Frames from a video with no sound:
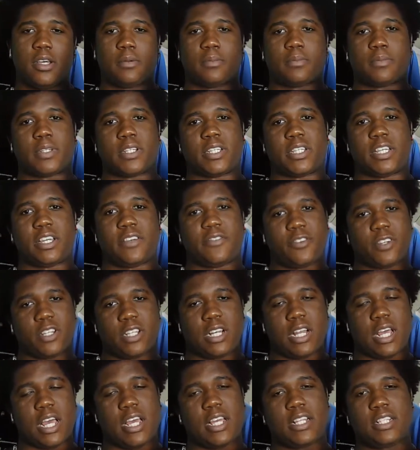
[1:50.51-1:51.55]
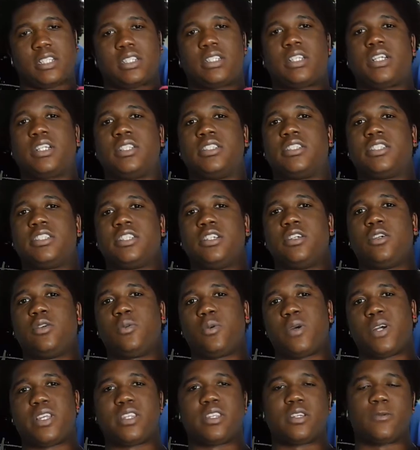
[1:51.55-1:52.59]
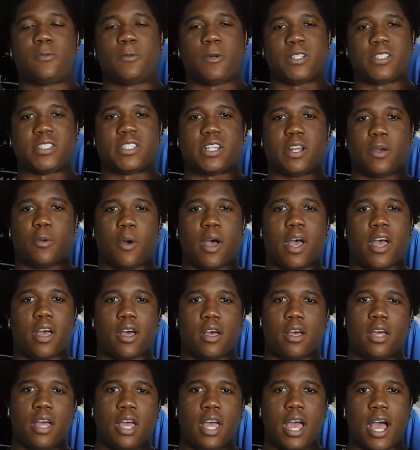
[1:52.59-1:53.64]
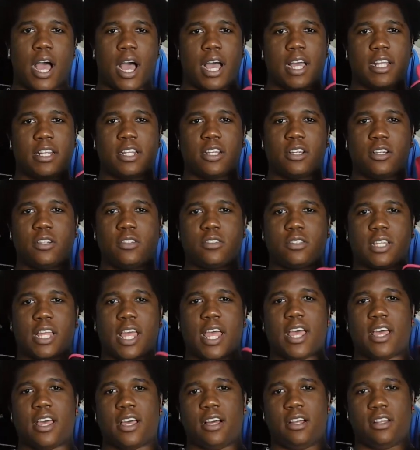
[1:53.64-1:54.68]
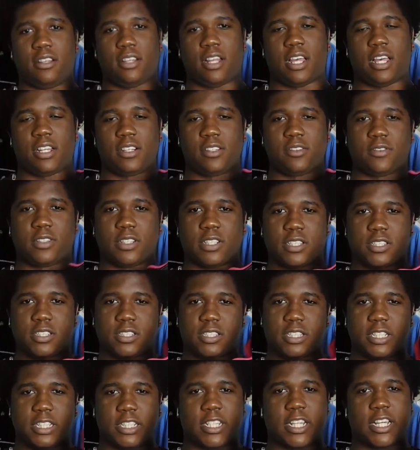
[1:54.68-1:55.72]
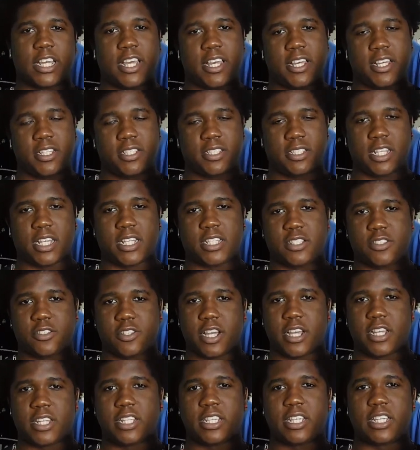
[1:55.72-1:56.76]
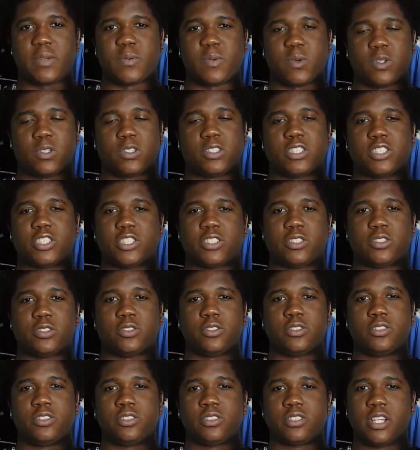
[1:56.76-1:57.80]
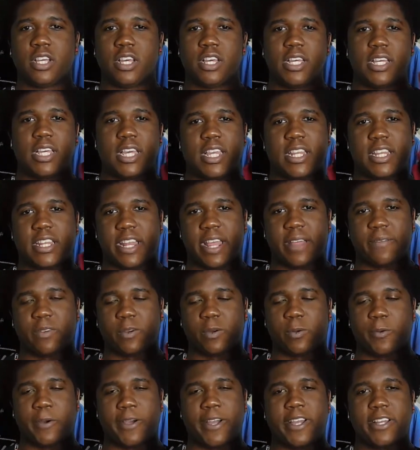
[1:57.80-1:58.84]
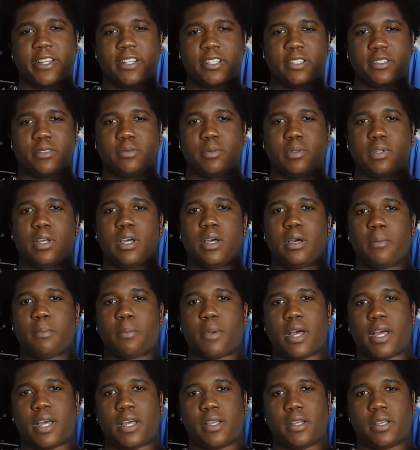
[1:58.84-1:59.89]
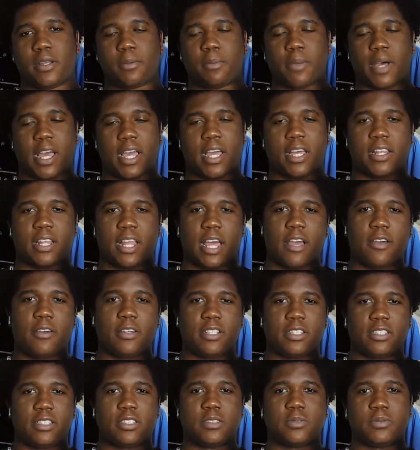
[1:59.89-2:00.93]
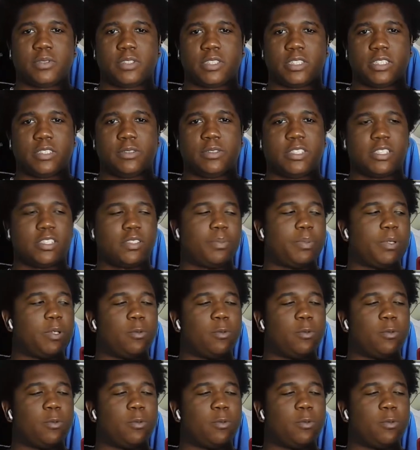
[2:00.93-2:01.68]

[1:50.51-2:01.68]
But if you're not, then still wear them once in a while. I know that a lot of us sneakerheads like trying to keep older shoes and never wearing them, but by allowing them to just be